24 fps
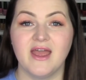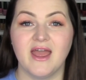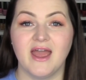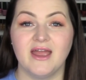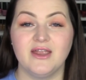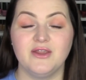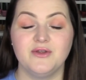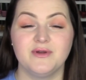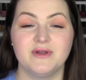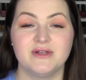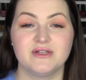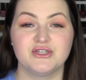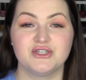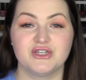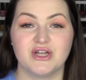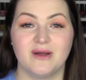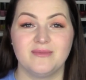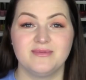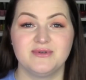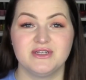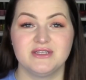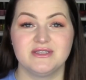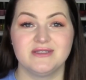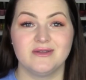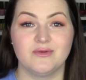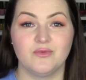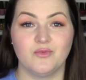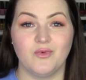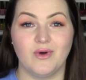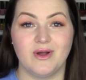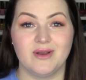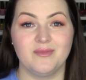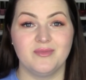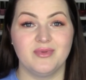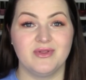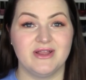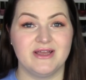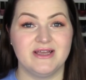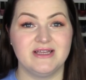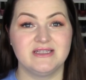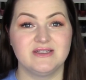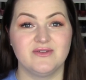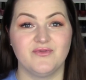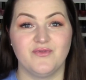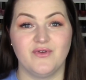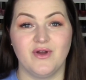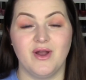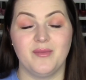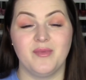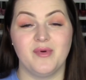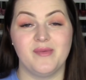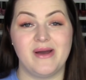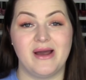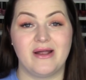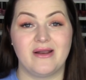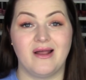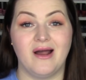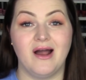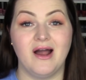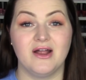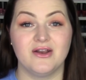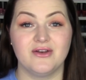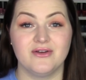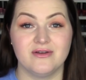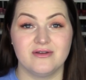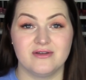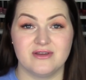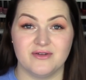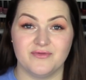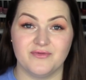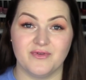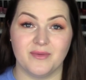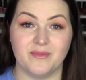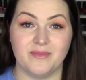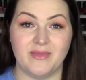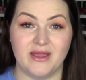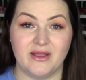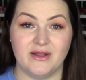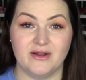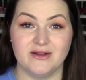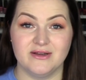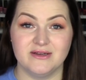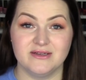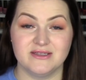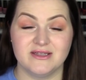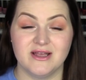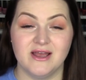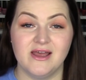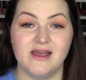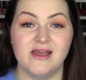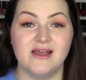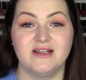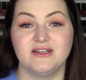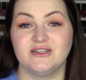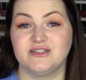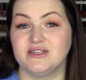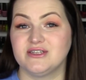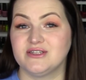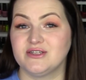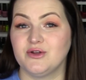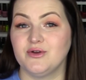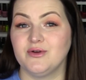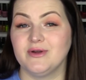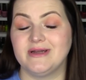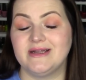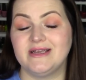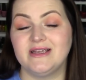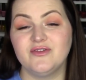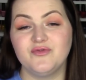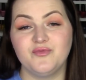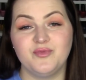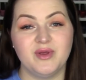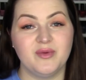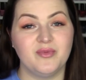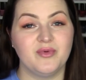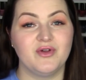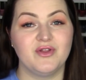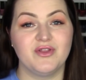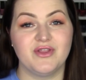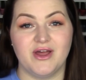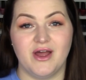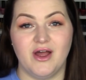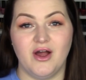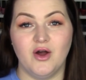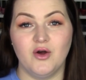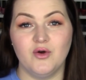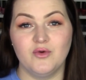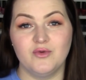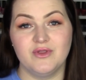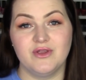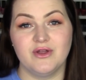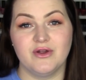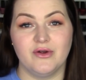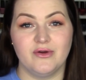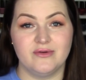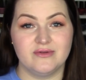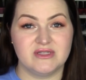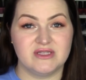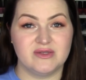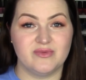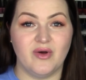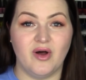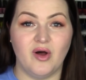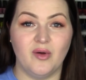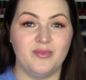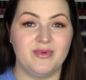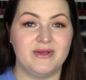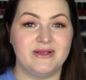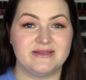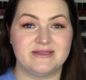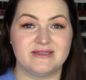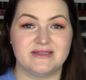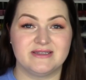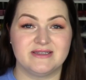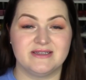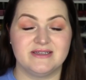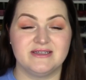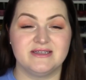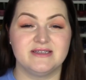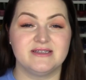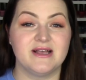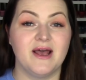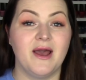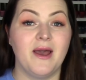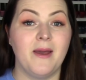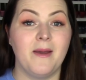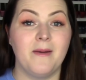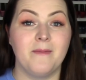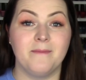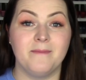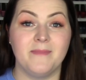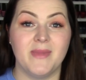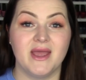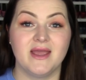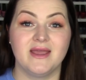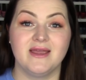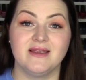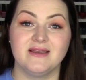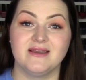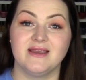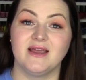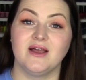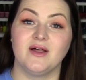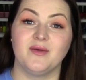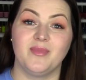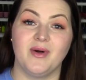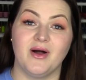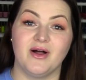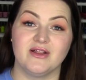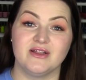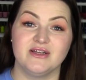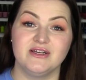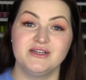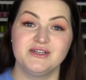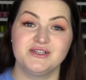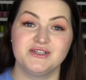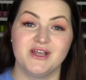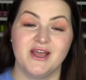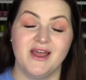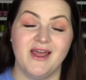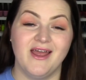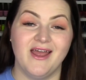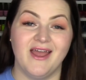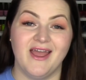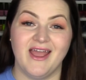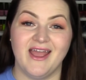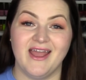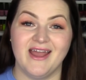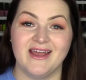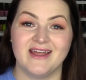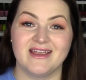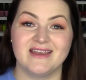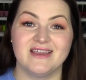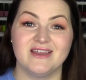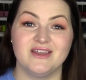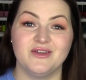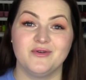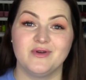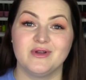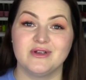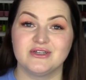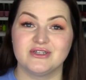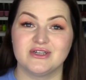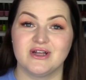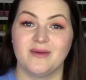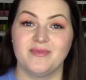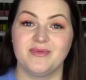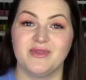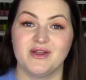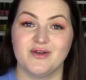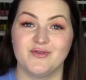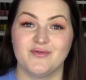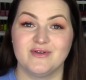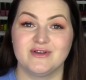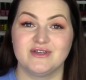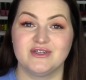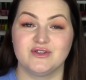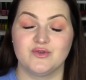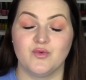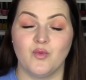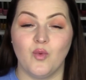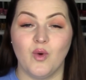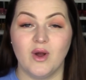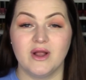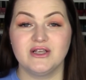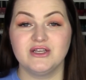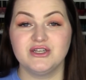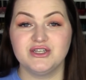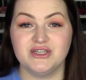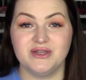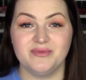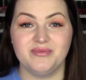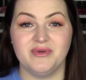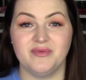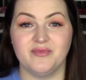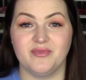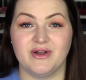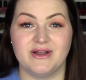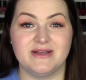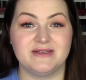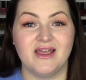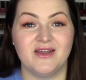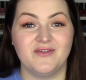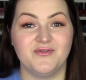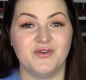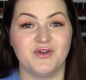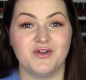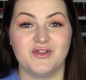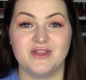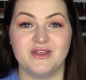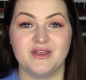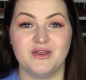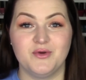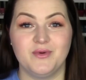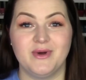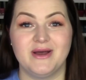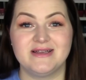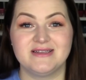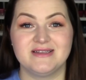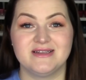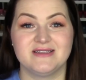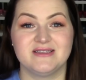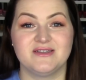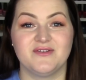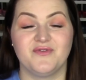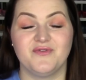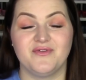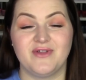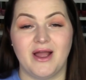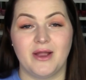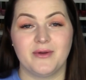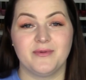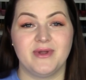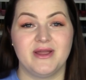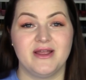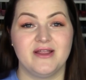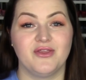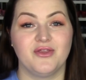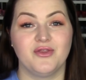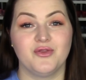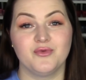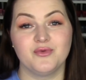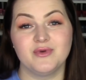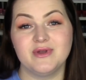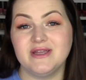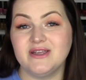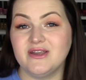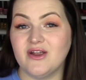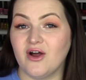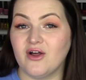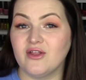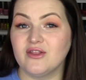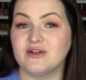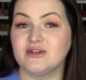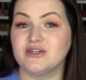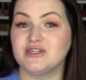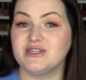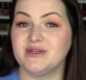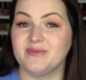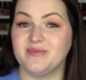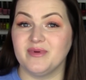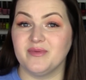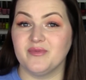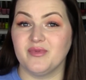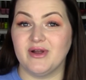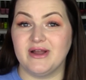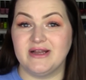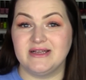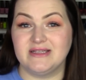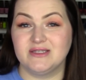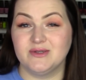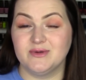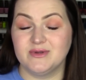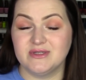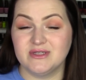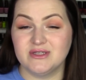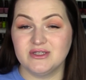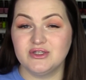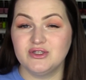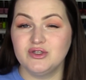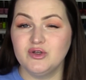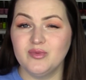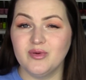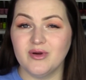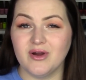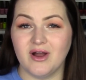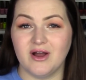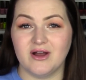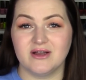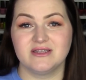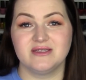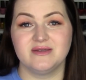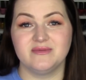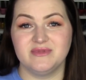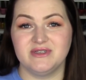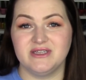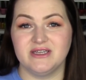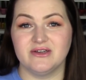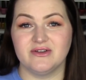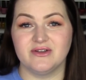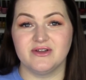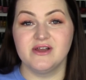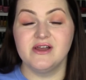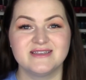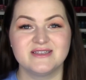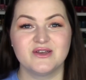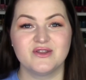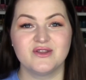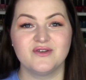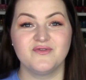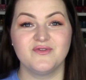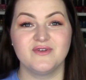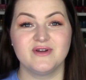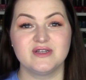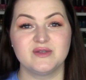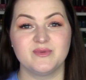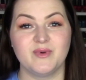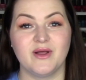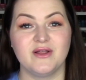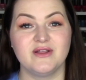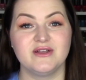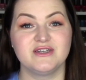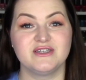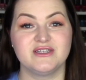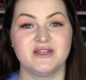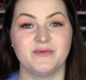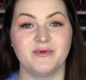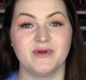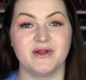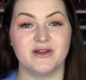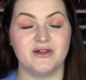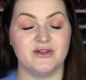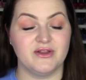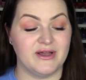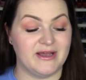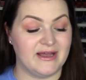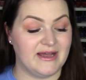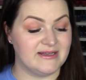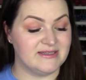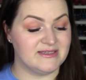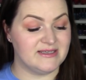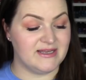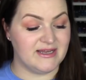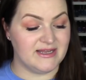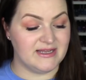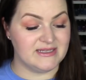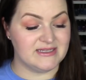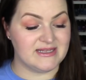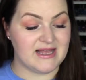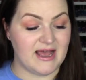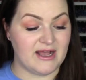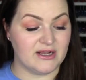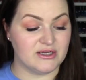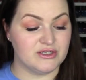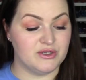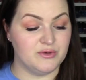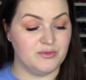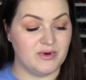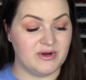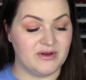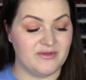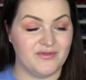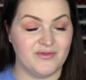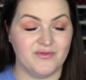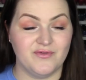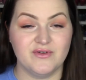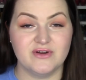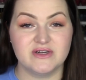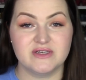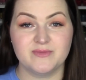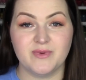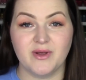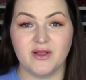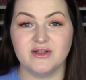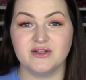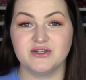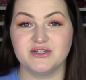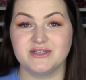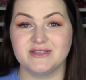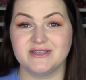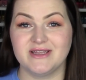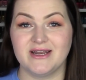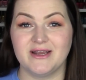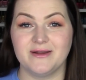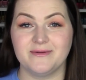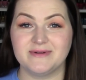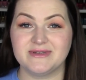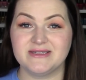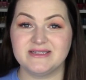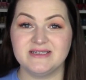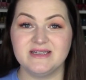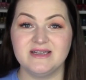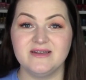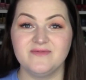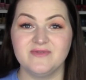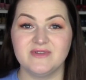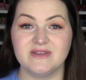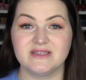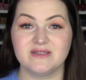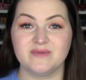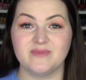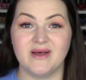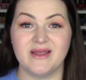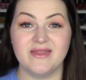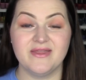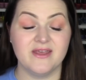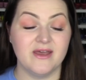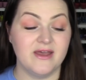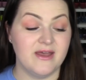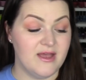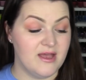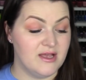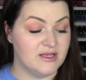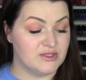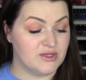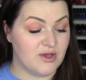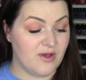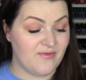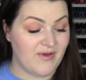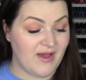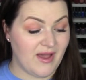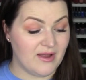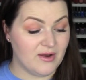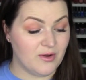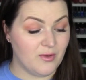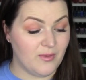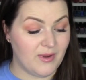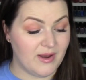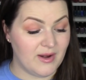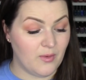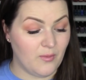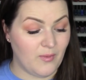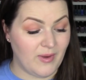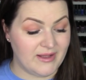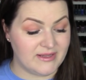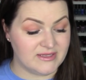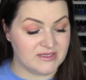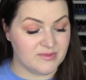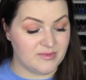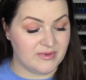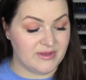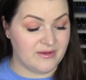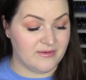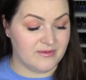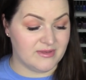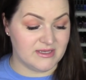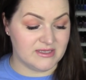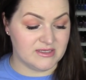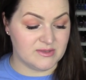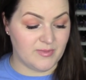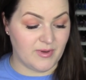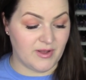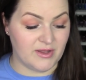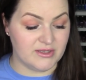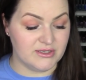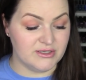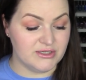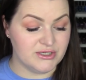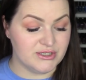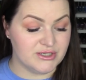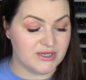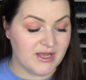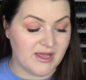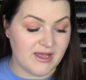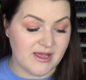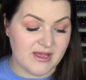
and you can shop just in one place from about a hundred different makers, just creative people that own their own small businesses making nail polish. And you can shop there for just one shipping price. If you're in the U S, it's a flat rate three dollar shipping price. So it's a super awesome deal. So the first polish that we're gonna look at today is actually one of the first polishes that I received this month. So I've had quite a while to play with this polish.